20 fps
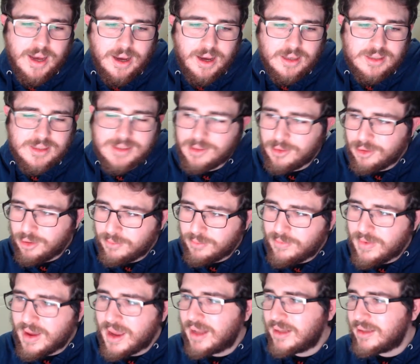
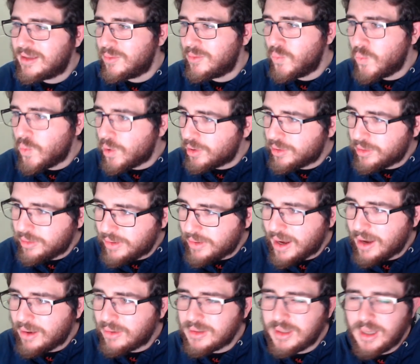circumvent and work
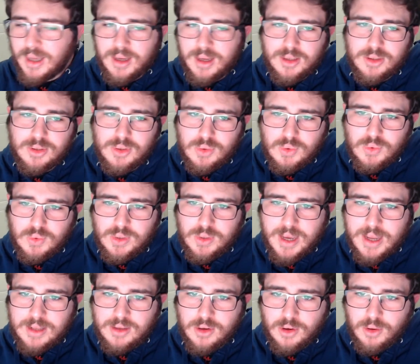around to
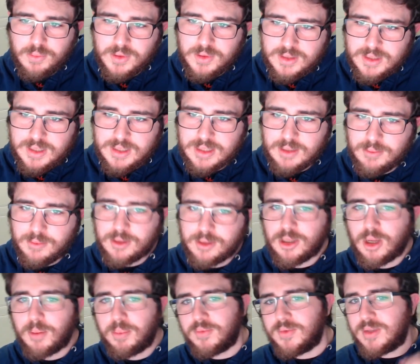get your operating system on
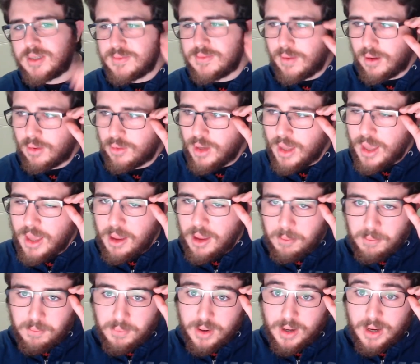top of this phone.
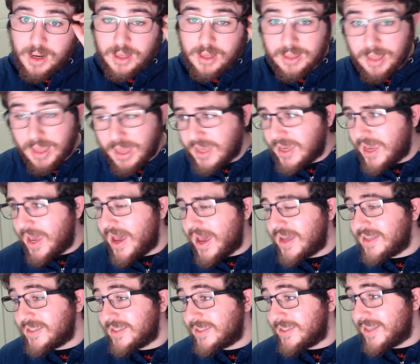But I
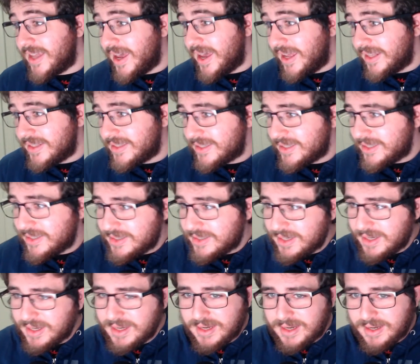guess that's
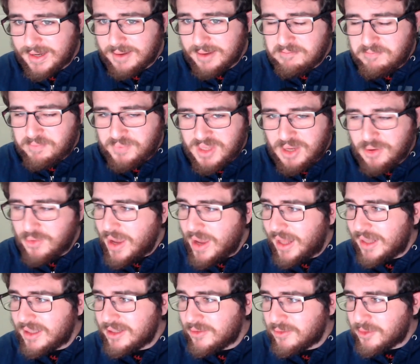the
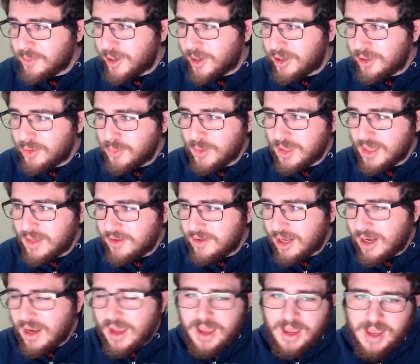reality of the market we live
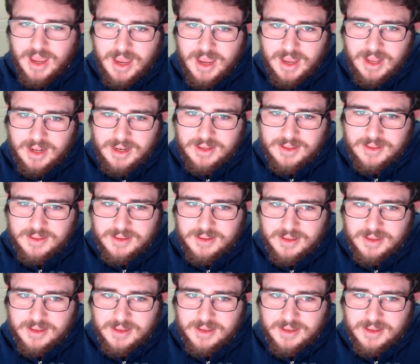in. And